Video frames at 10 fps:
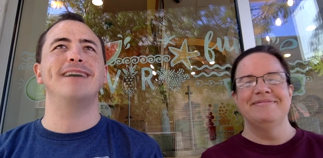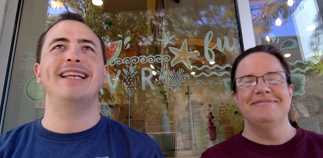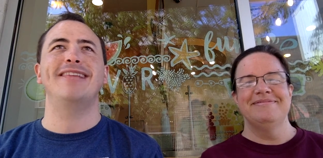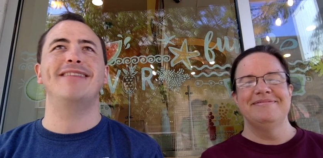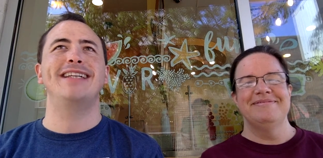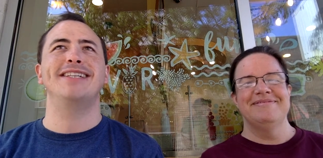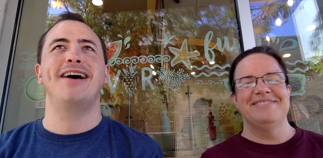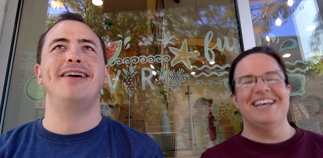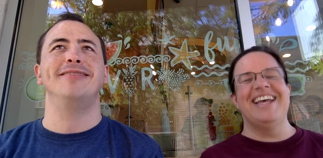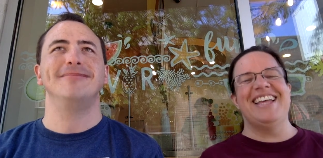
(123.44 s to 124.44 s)
Speaker 1: I love that
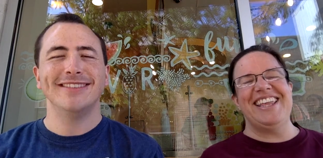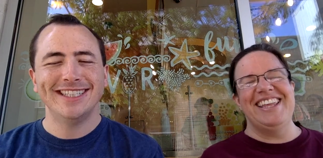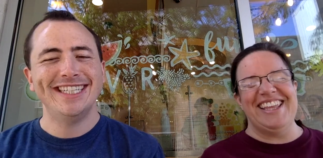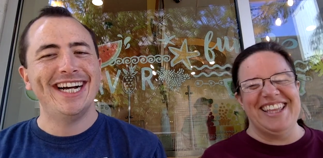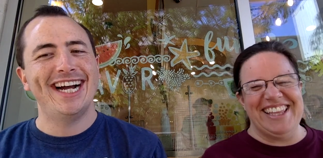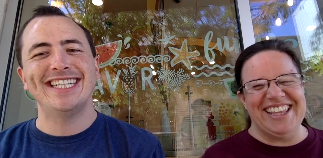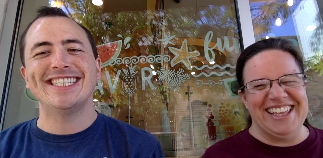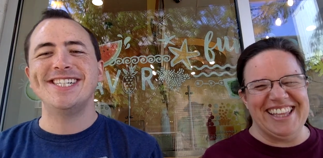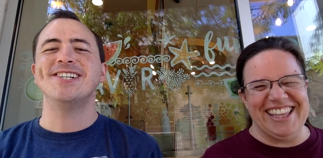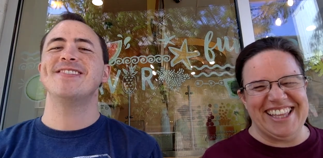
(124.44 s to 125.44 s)
song. I
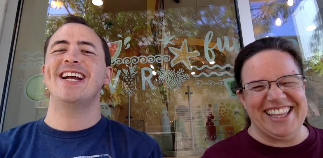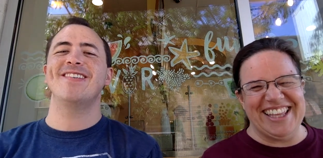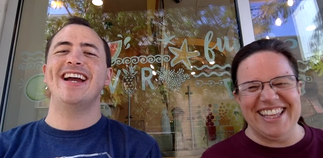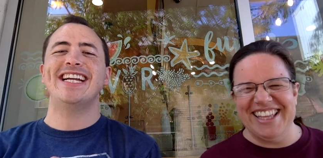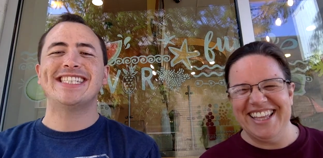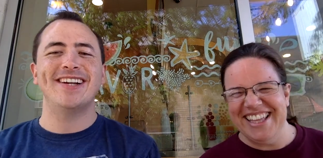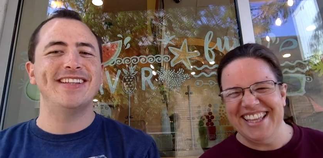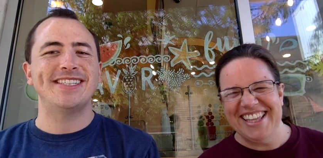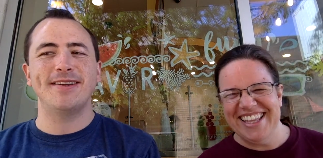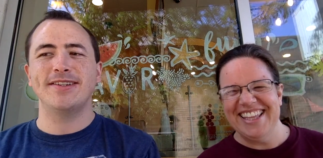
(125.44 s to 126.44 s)
just knew it right away, and so I
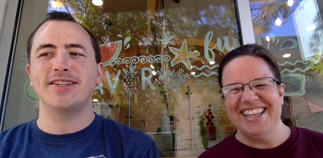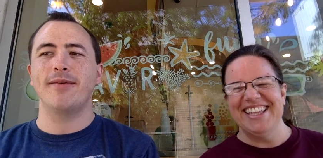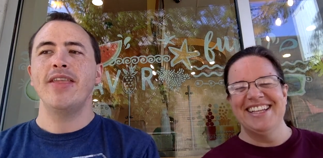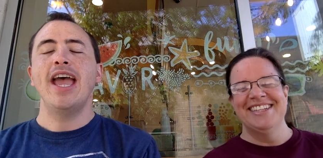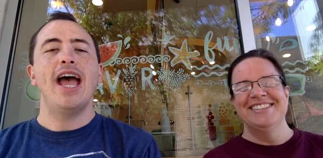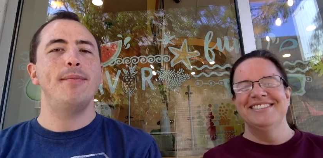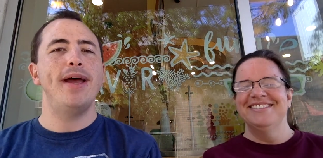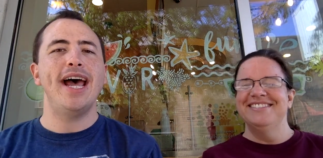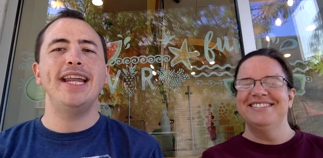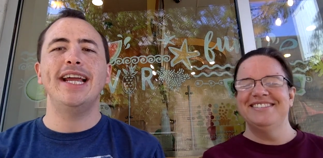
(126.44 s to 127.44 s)
listened to it each time. And
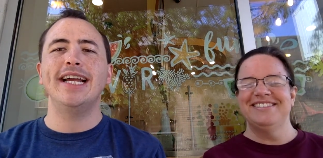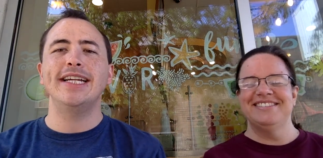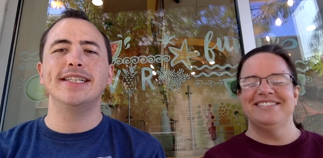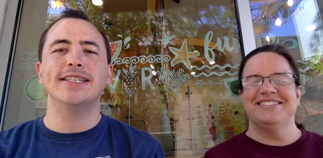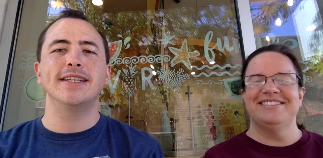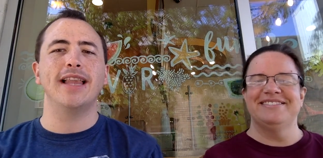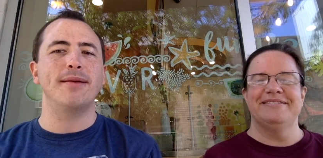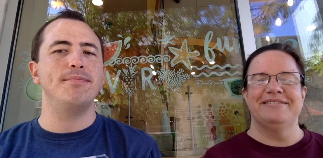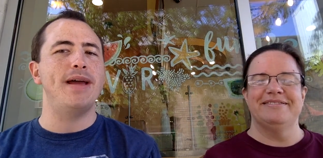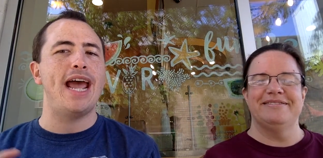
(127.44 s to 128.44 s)
Patti is
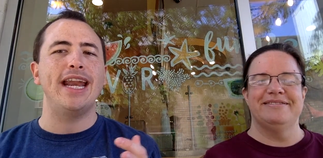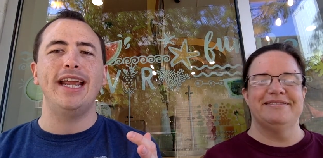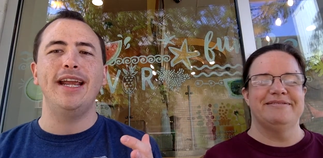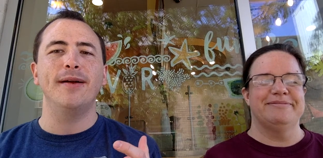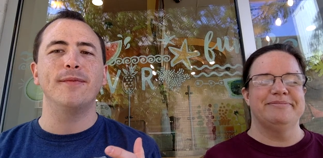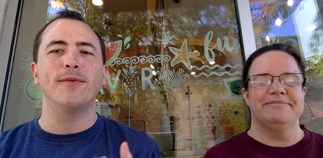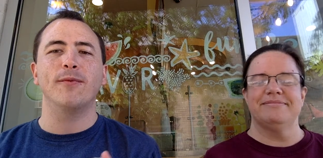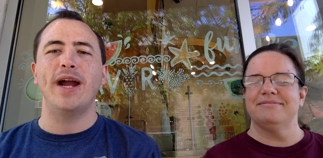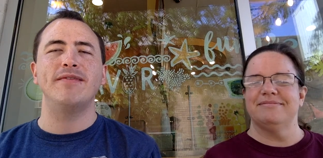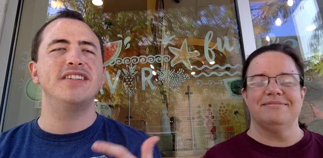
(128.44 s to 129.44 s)
like Patti
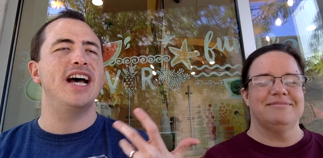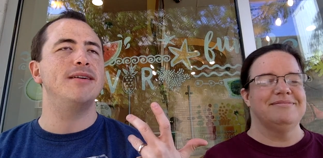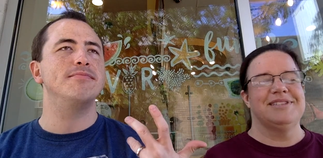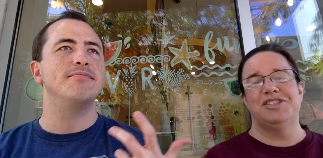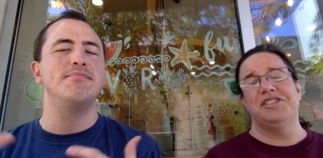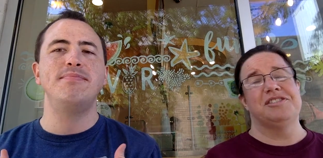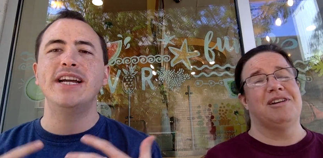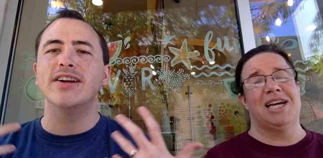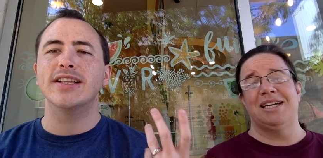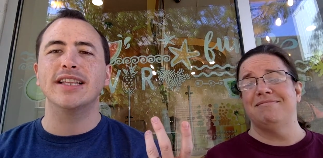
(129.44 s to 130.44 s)
revved up, she's
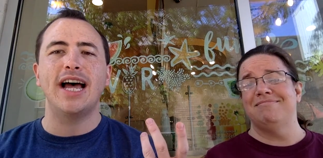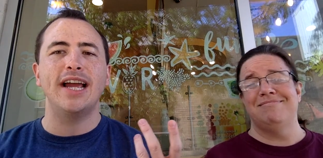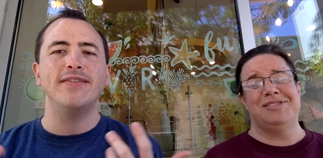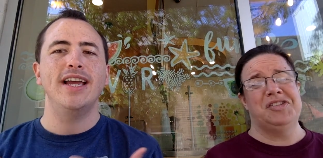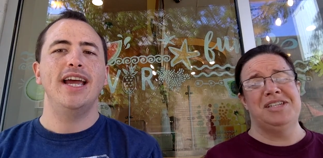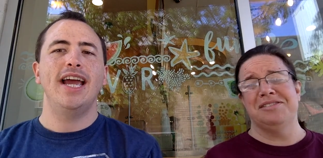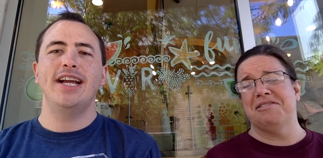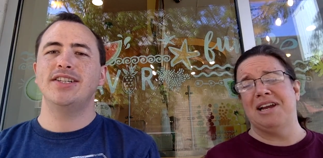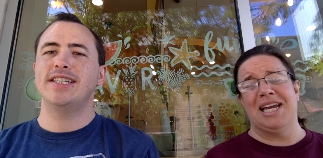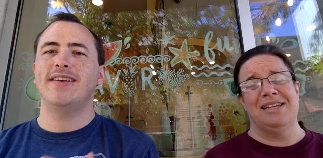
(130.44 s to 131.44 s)
bigger great. than life. She is
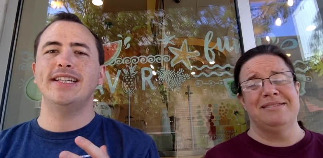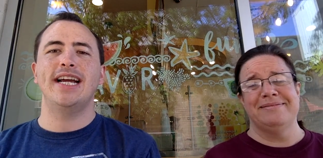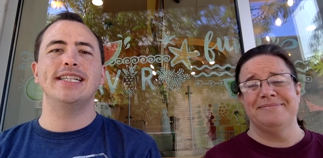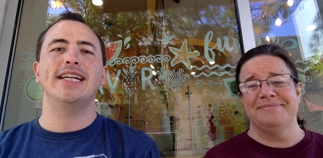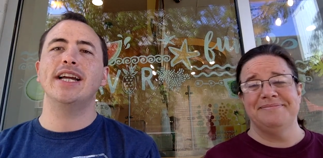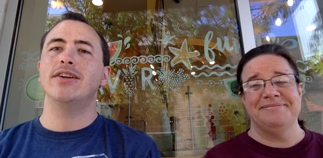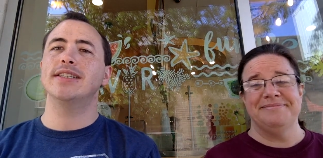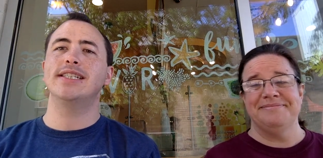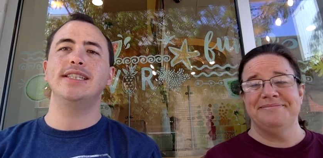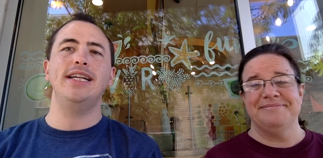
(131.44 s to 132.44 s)
great. she's fantastic. And
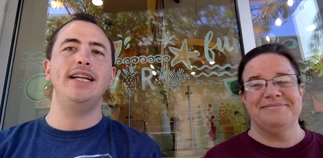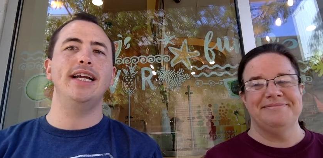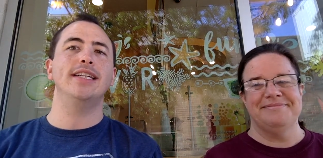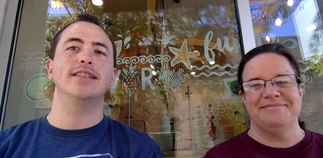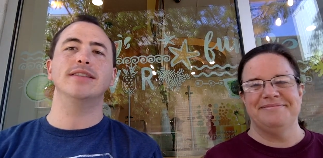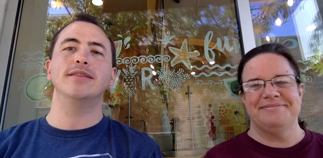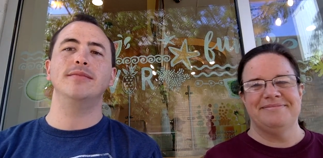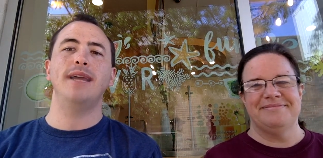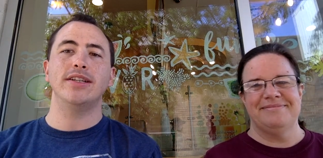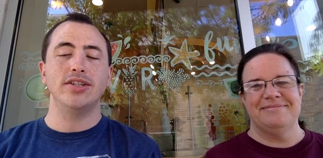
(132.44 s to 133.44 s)
Christine is
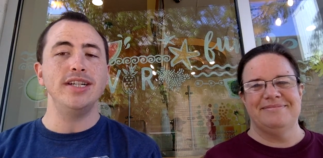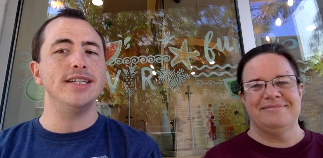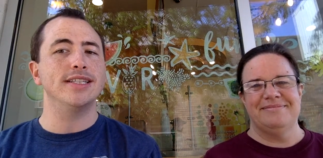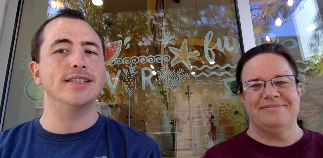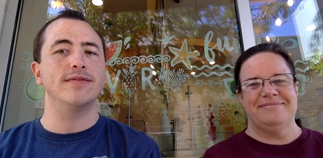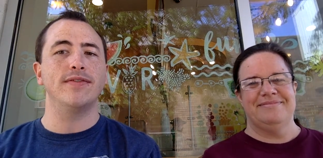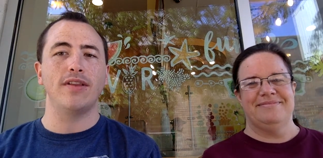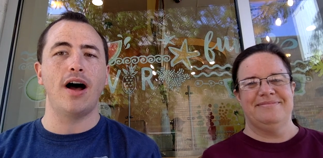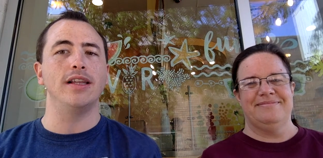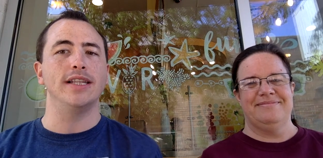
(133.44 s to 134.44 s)
man, she is
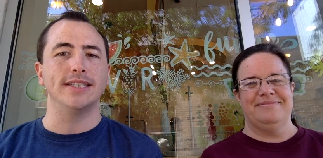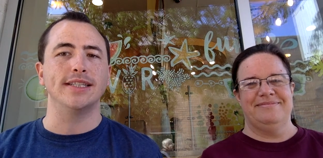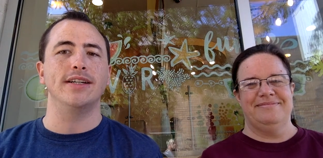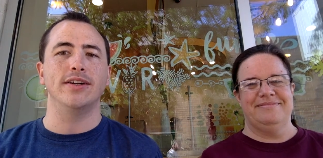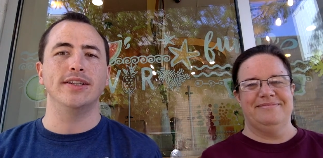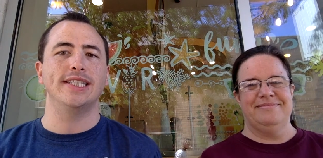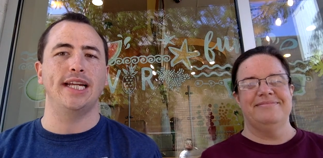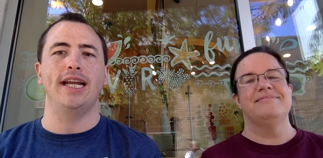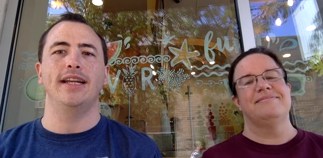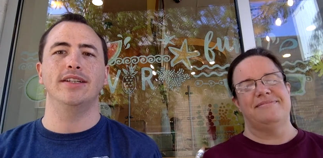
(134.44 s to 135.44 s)
flawless in her
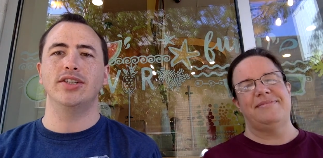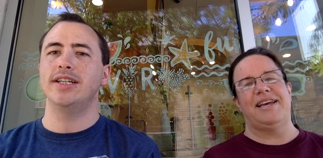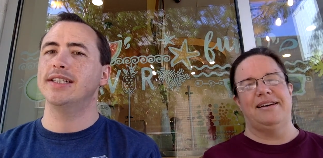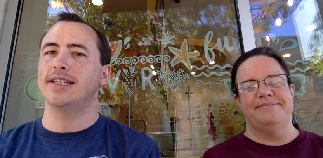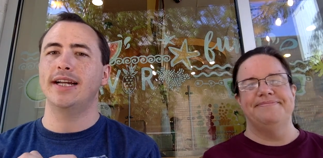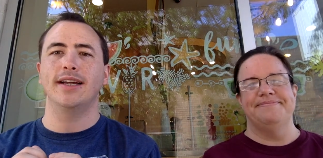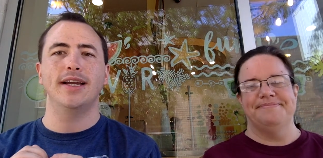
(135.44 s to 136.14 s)
singing. She is like